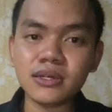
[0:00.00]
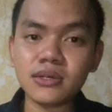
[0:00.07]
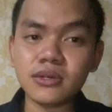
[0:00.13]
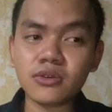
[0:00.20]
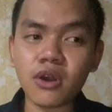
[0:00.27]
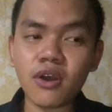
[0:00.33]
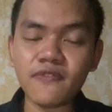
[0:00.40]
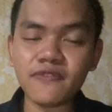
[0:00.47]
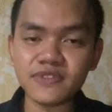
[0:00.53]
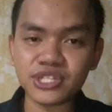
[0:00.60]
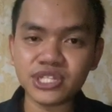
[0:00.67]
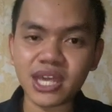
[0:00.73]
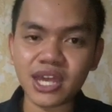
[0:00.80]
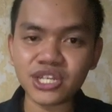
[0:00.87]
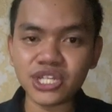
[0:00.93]

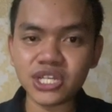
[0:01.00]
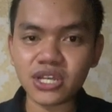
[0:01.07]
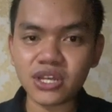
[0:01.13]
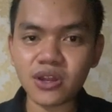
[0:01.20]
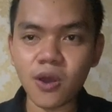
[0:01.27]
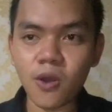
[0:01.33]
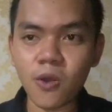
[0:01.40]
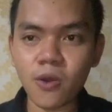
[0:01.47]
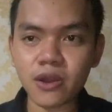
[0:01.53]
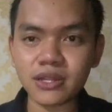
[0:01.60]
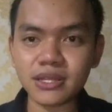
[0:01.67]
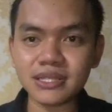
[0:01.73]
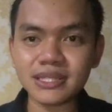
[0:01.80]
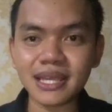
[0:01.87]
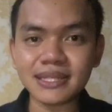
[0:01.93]
conversation or
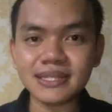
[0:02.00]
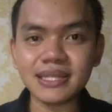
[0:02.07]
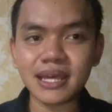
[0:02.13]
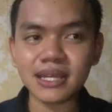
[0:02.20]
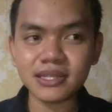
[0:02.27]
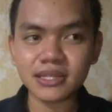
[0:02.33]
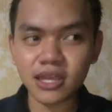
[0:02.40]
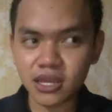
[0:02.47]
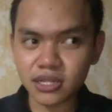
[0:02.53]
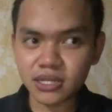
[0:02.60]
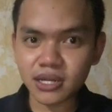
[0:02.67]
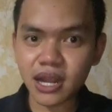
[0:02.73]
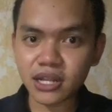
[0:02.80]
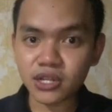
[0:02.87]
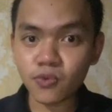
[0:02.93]
the text that the
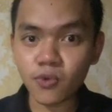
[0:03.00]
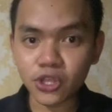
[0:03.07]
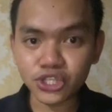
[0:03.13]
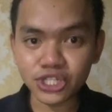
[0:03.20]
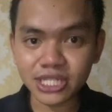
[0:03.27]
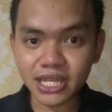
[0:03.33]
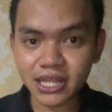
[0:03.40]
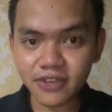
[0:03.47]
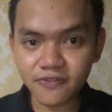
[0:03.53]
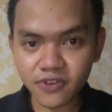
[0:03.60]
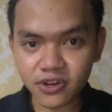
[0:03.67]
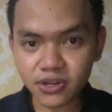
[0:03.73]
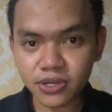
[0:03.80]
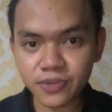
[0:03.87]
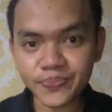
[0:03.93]
writer wants to
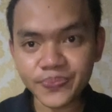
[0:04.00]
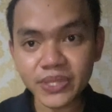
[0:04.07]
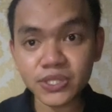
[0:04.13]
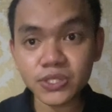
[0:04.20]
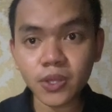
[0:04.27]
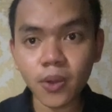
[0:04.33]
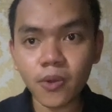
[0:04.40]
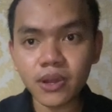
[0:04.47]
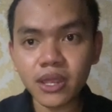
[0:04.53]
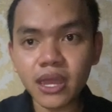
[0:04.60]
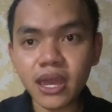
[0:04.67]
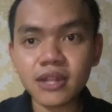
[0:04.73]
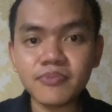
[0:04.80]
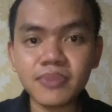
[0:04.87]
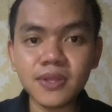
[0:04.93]
deliver the story.
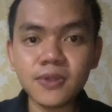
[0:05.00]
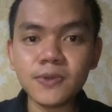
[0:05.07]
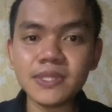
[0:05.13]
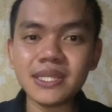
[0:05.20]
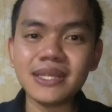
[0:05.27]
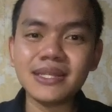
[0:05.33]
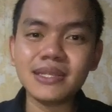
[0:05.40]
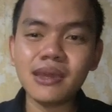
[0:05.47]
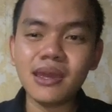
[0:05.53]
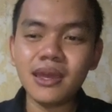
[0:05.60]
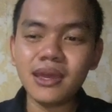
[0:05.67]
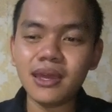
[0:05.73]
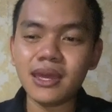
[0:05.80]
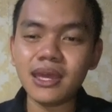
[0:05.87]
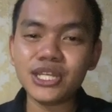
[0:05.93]
And balloons,
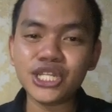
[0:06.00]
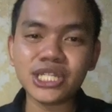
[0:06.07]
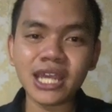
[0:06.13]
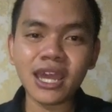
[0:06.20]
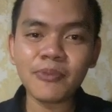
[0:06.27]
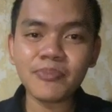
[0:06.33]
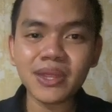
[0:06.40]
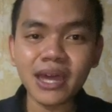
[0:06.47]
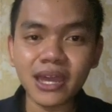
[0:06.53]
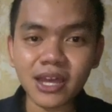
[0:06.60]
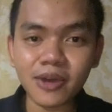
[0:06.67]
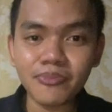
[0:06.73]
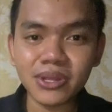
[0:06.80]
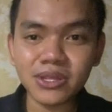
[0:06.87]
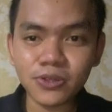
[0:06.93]
it's shaped like
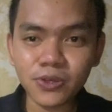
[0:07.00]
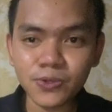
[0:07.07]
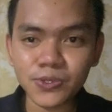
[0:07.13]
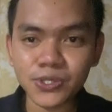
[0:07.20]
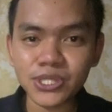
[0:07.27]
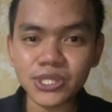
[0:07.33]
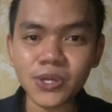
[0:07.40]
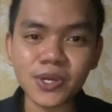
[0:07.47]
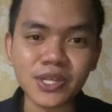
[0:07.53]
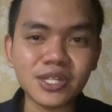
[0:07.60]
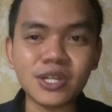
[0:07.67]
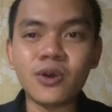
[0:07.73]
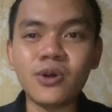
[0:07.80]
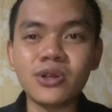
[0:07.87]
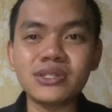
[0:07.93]
a balloon, so it's
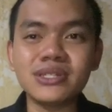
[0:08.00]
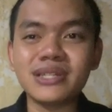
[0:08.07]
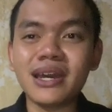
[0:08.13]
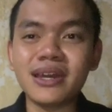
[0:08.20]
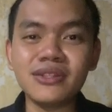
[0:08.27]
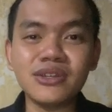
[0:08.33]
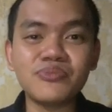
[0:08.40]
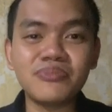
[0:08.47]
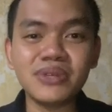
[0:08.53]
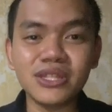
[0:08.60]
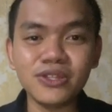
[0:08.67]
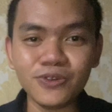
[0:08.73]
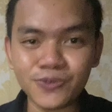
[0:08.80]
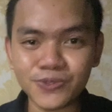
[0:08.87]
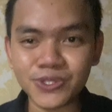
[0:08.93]
called dialogue
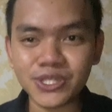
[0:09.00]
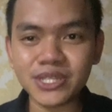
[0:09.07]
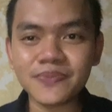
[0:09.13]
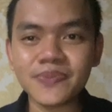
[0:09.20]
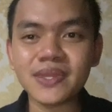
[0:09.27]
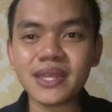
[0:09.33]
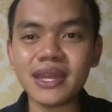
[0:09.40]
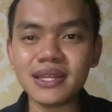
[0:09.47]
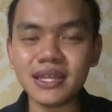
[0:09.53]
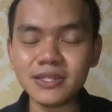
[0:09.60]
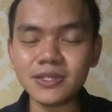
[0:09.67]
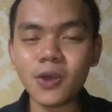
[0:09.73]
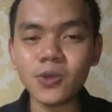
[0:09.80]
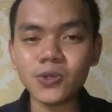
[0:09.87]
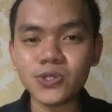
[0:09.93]
balloons. And
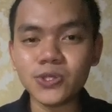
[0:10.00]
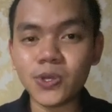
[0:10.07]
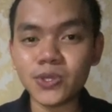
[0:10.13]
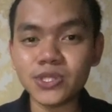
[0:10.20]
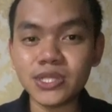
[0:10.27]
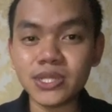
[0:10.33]
it's also